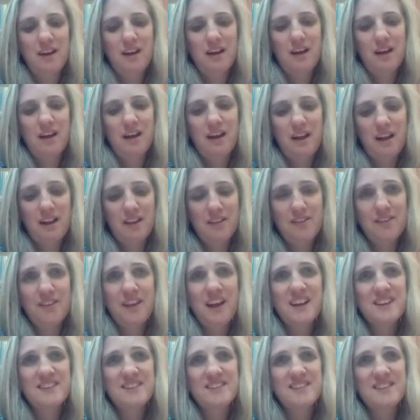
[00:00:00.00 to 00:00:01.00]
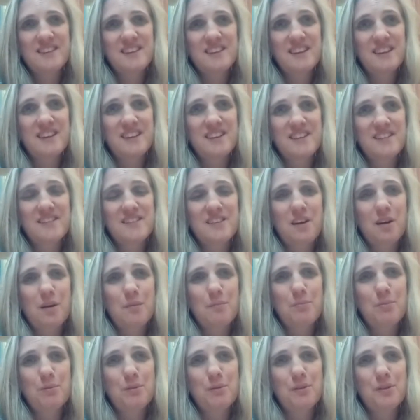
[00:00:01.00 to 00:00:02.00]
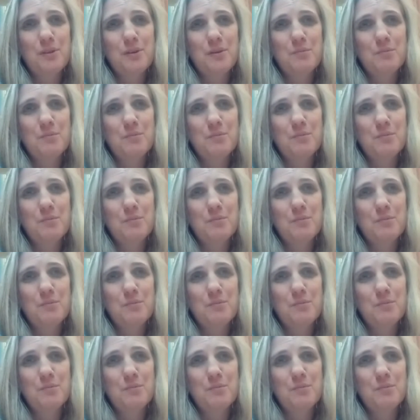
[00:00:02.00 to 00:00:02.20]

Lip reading: And that's an example that